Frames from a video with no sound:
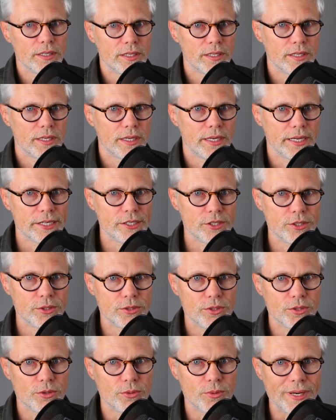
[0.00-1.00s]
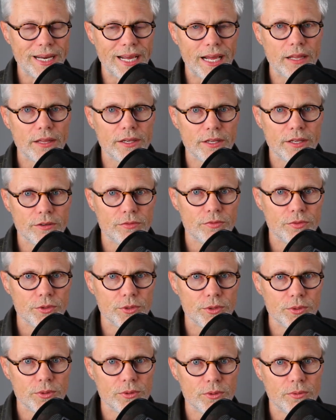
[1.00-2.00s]
it connects you to the reality of
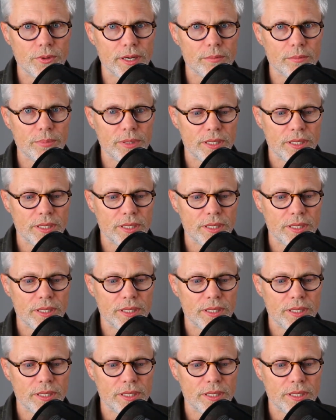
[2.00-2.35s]
food, right?